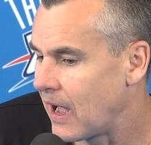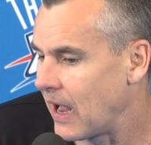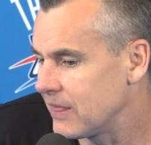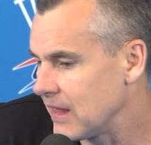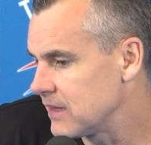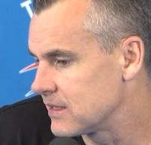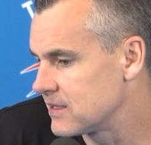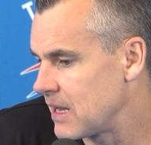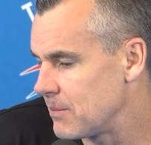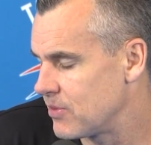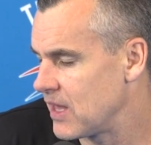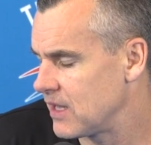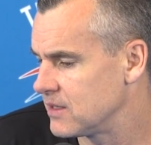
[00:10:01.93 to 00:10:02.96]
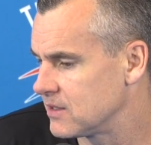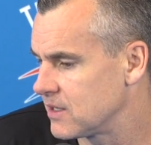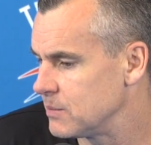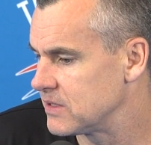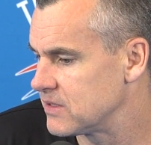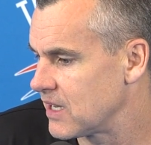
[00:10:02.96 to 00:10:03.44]
I think the same thing is,
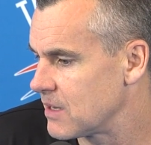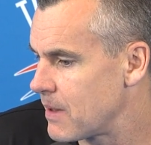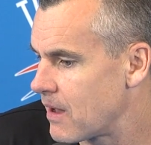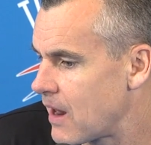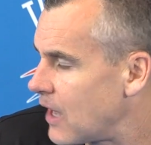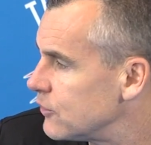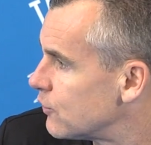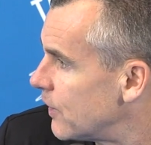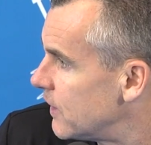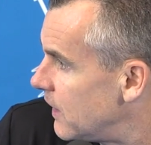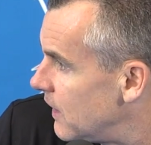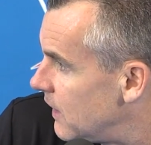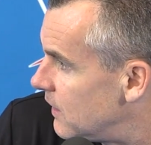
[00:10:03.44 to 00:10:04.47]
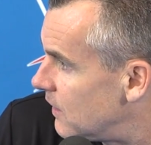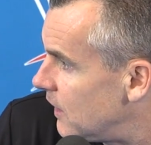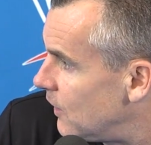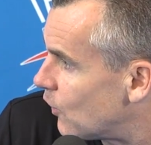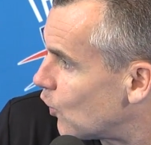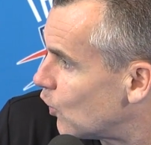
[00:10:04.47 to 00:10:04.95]
said about Andre in,
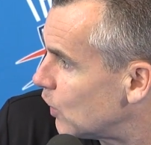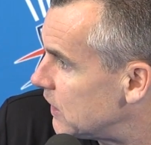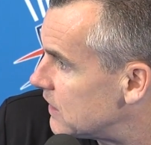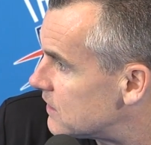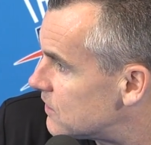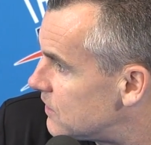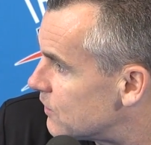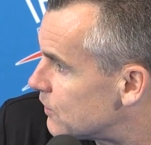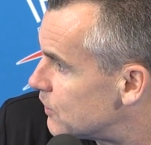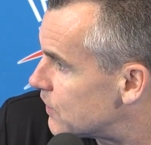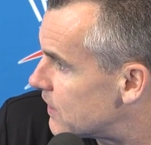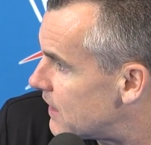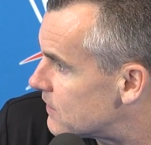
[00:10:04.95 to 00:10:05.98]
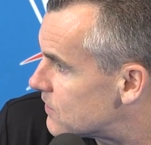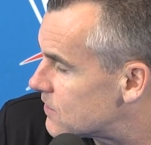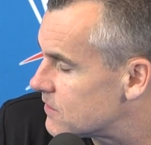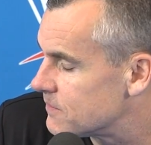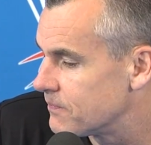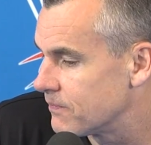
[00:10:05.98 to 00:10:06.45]
in early in the series
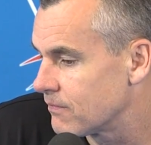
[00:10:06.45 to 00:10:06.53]
against